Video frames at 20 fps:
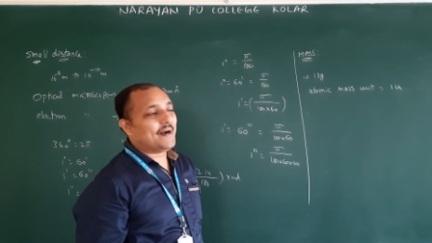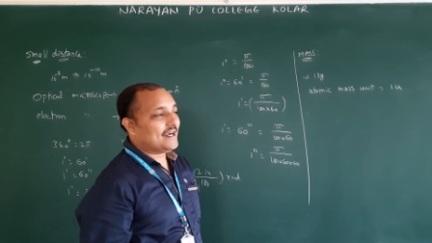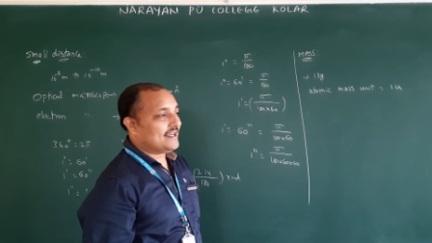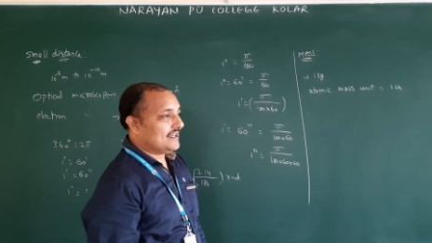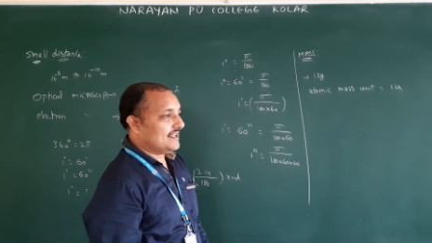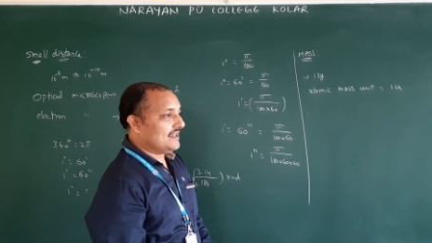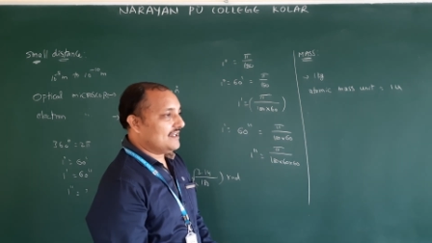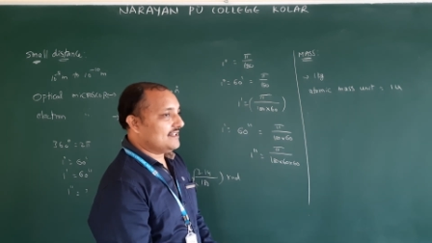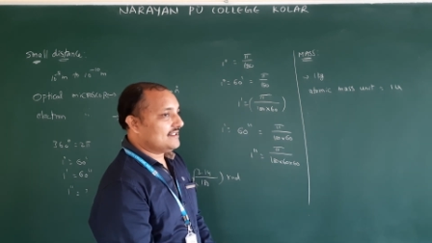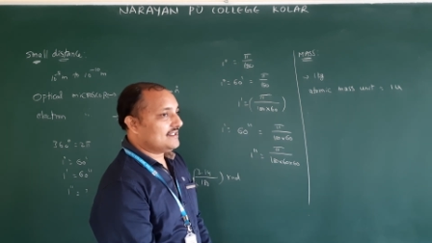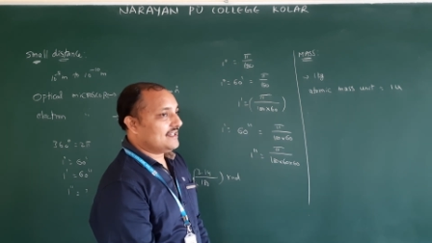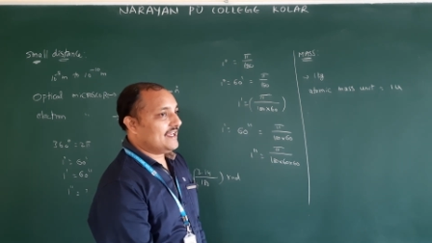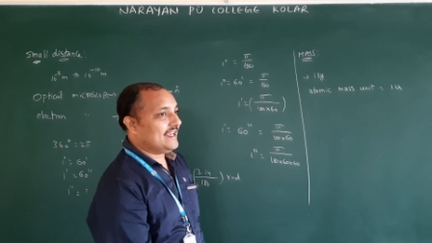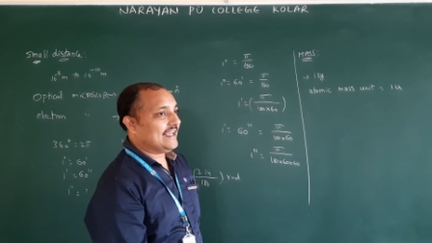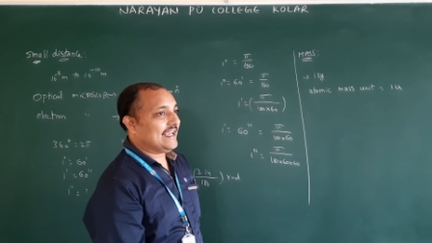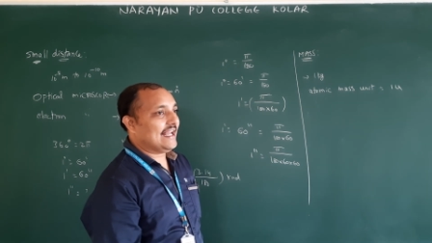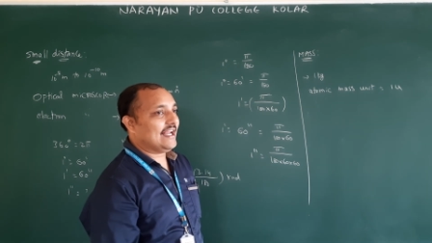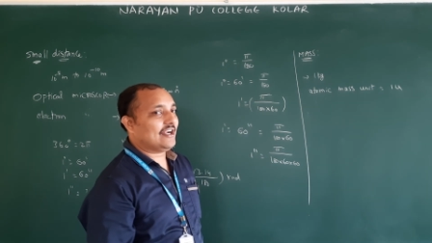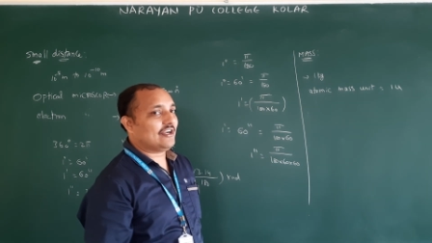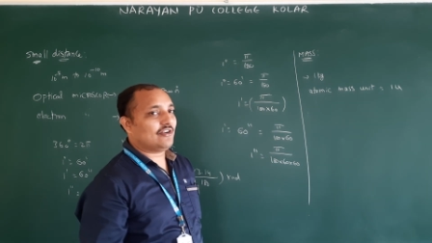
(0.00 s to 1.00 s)
particles like
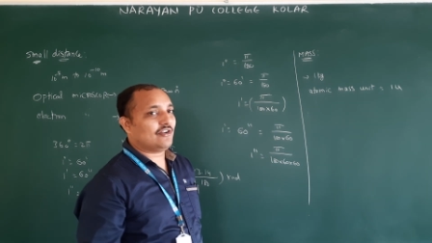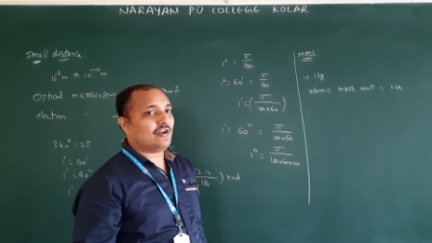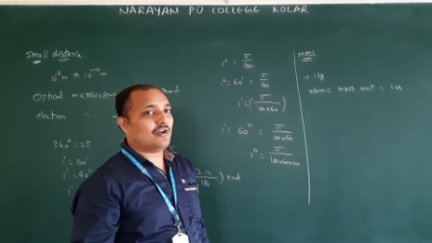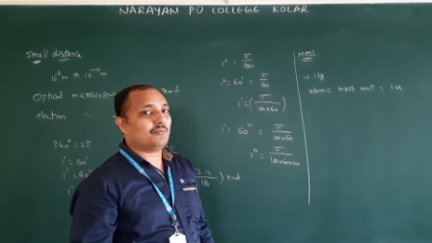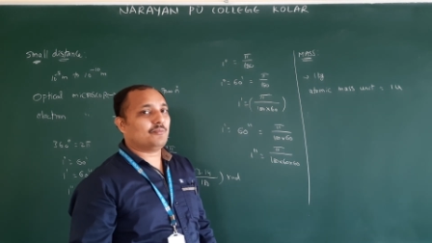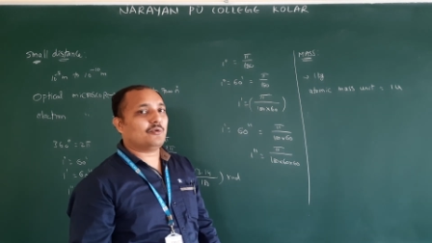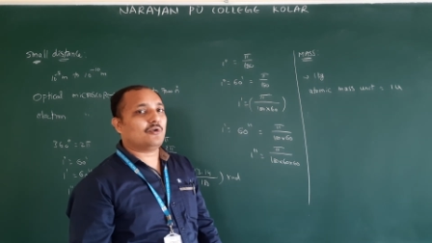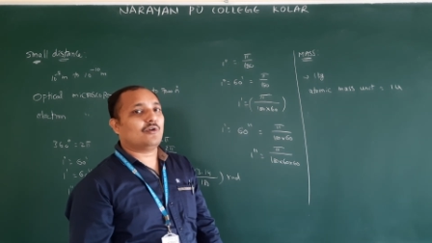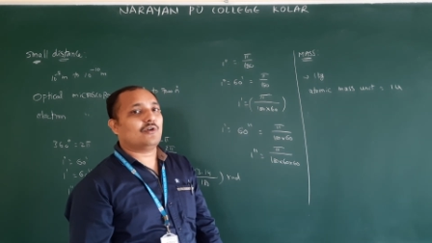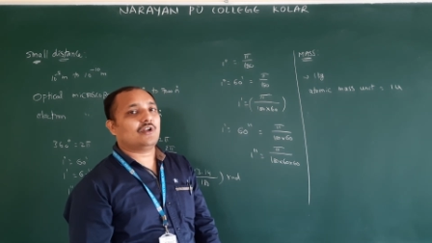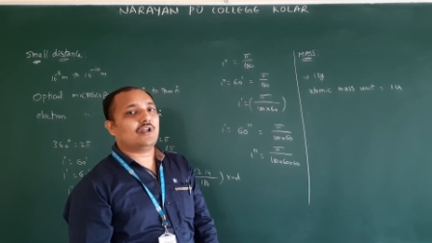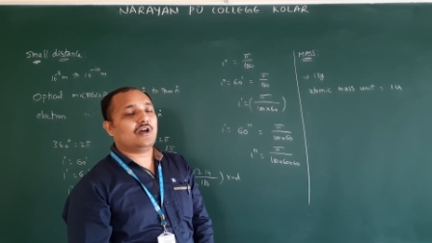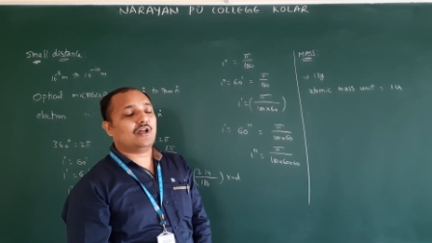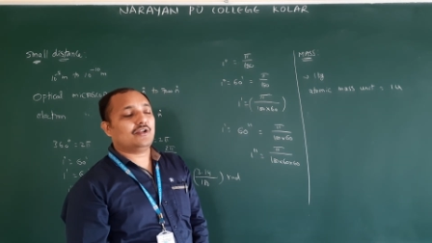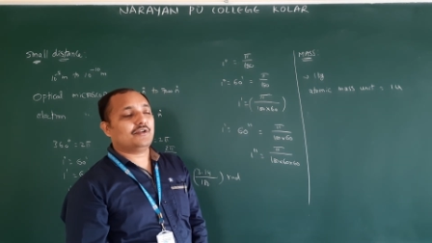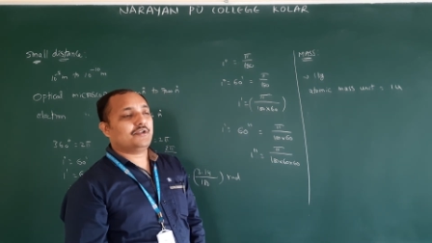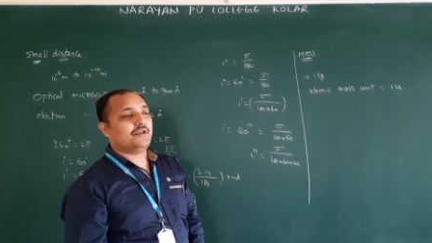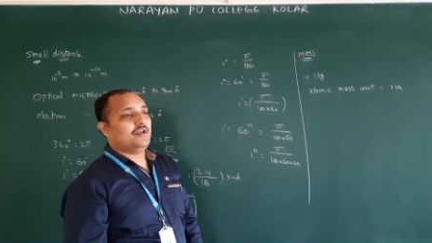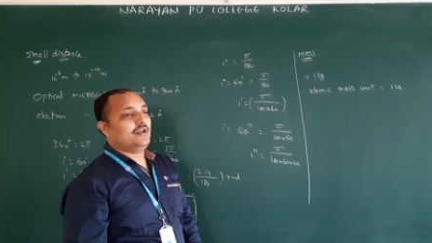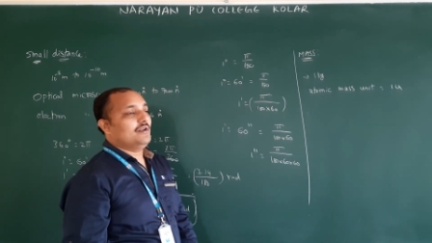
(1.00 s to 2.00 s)
electron,
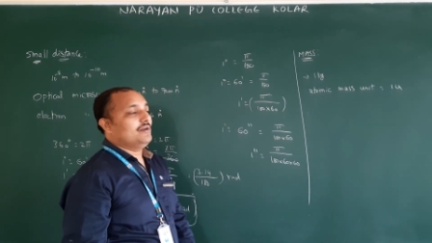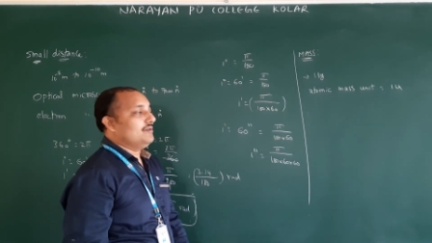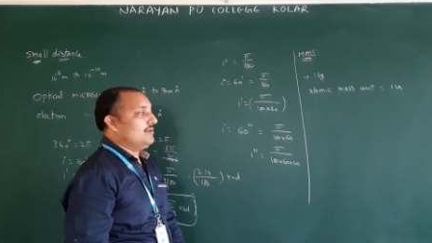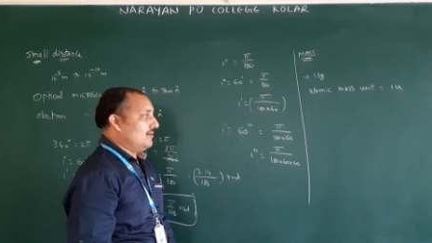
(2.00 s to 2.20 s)
proton,